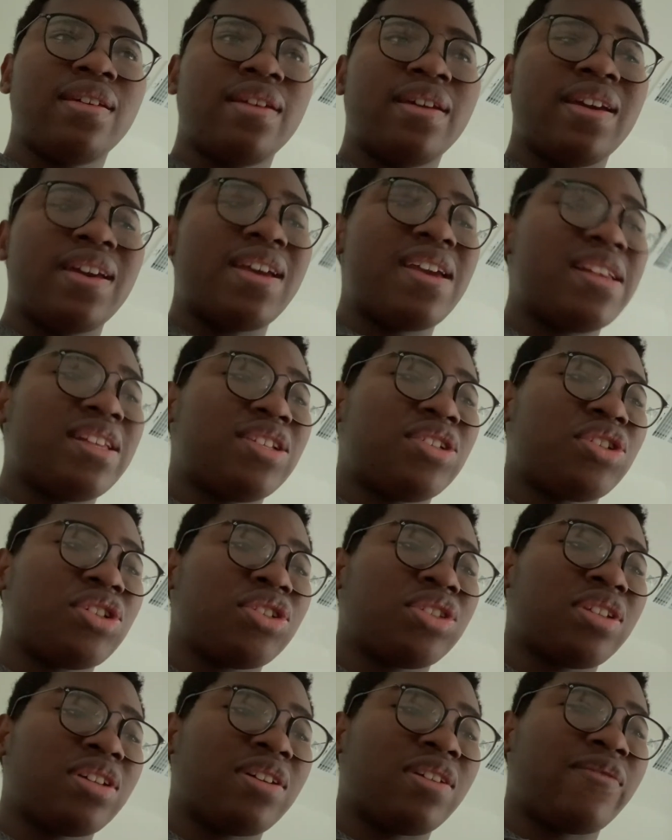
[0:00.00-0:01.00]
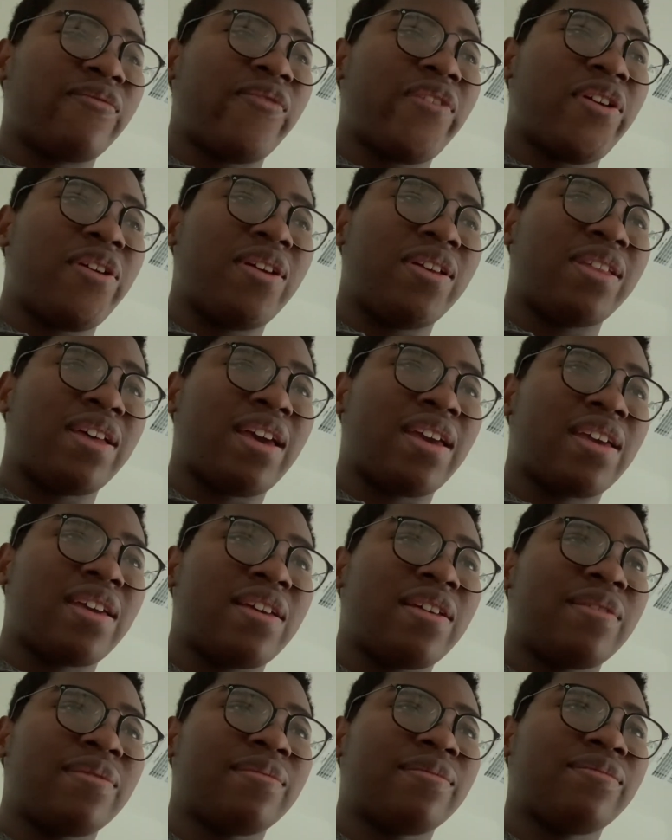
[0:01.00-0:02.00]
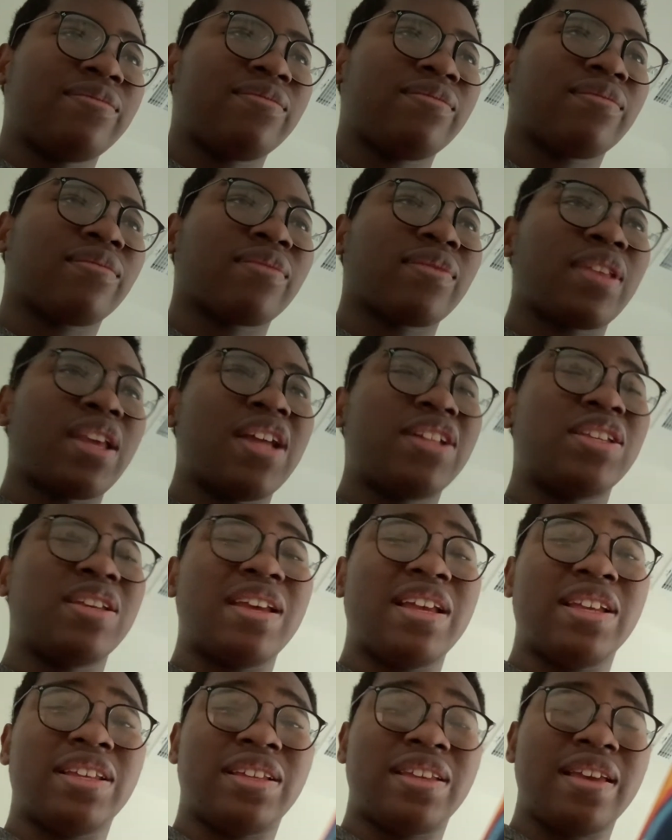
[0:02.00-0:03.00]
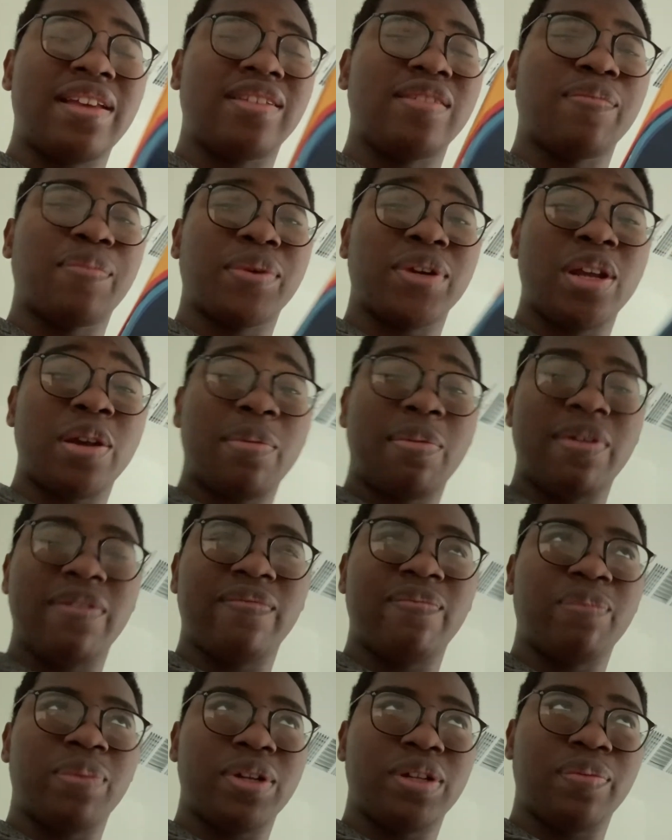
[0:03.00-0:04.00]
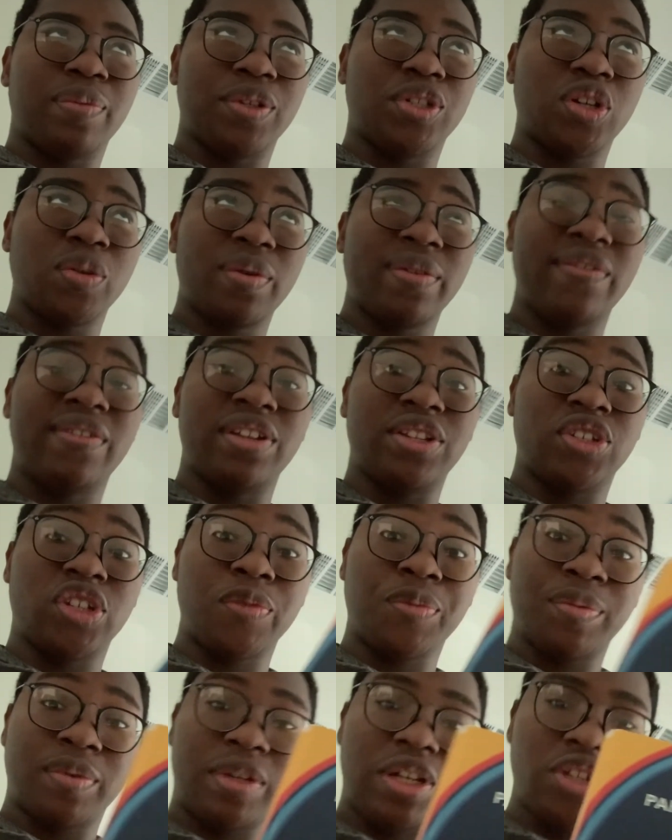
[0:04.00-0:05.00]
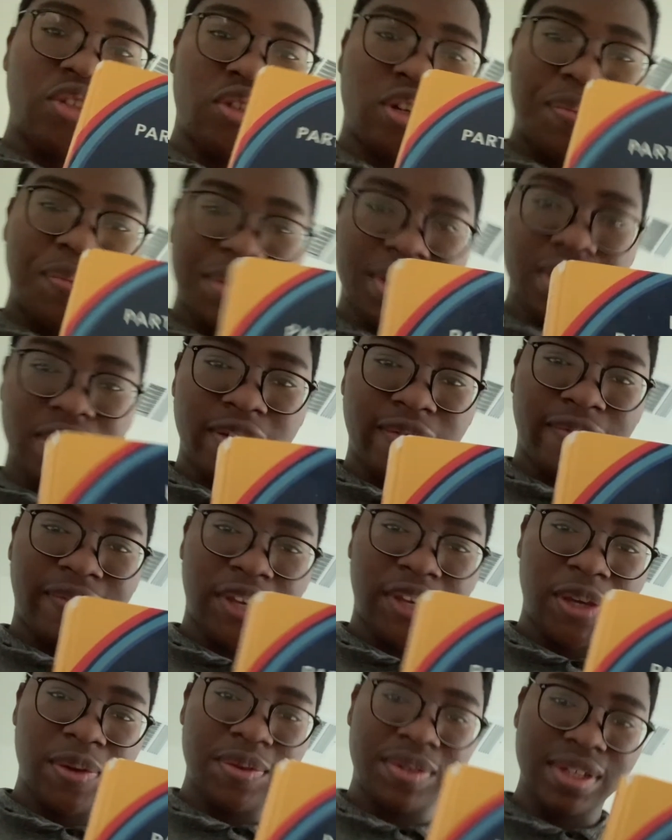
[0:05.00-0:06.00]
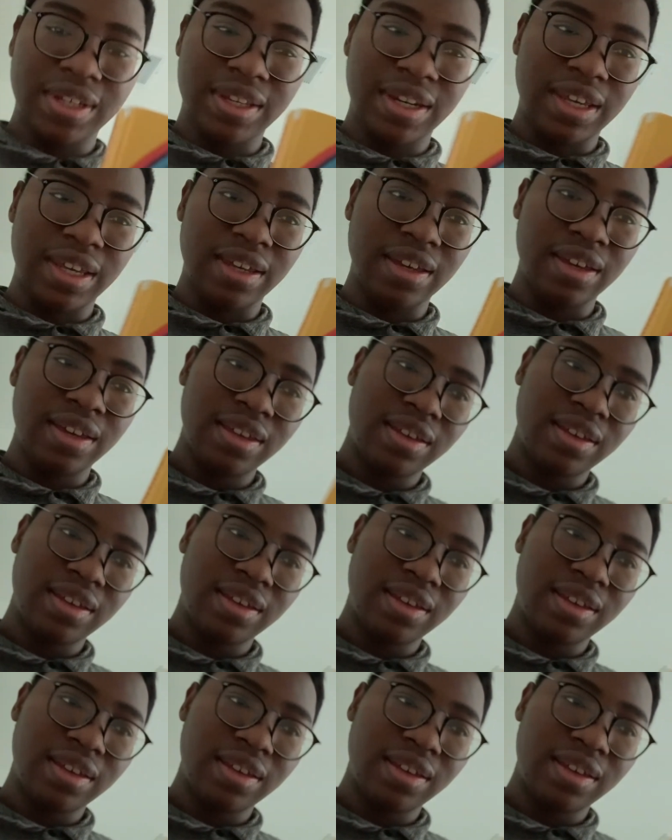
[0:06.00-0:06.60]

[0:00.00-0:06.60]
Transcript: It's just a very like, it's a perturbative description of QCD.